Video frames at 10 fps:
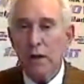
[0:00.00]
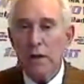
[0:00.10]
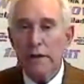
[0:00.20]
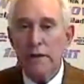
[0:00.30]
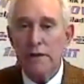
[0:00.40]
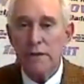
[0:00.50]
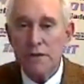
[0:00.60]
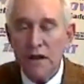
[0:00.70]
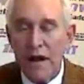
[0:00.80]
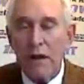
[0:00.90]
Uh, it is
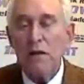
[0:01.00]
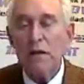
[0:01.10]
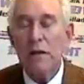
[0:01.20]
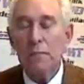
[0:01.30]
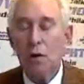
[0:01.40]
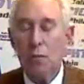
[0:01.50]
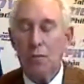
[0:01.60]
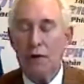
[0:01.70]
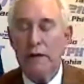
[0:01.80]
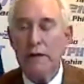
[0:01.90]
entirely
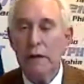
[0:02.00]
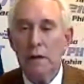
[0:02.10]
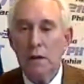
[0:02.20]
appropriate